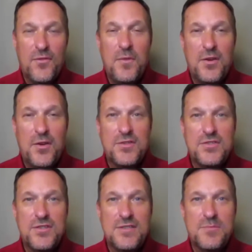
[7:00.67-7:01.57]
many
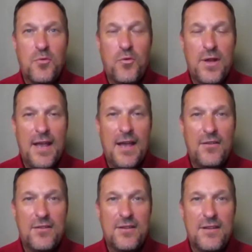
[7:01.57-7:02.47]
Christians point
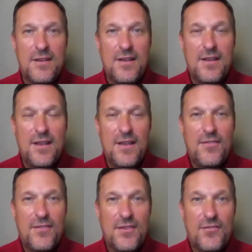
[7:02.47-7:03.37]
out
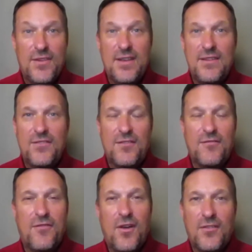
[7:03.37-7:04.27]
the sins and
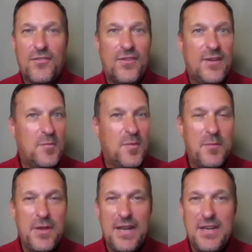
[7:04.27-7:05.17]
faults and
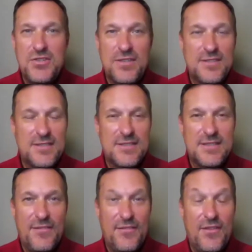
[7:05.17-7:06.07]
abominations
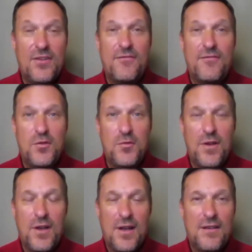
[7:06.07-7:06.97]
in their
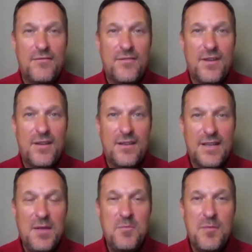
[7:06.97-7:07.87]
view of
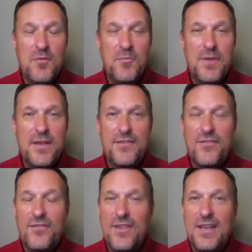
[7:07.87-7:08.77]
gay people,
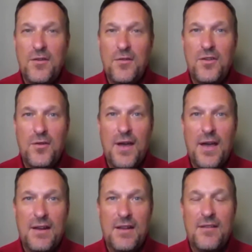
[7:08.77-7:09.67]
because they don't know
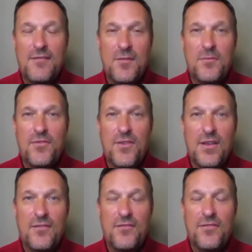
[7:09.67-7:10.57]
how to love
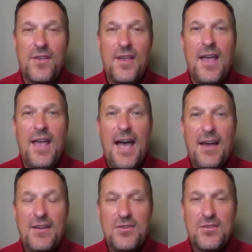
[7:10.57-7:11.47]
themselves,
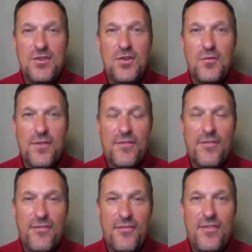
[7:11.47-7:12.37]
how to know that
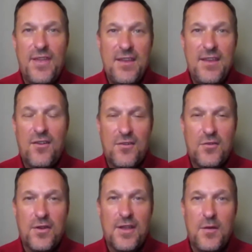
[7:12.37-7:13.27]
they are
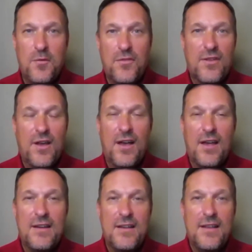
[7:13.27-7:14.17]
okay with God.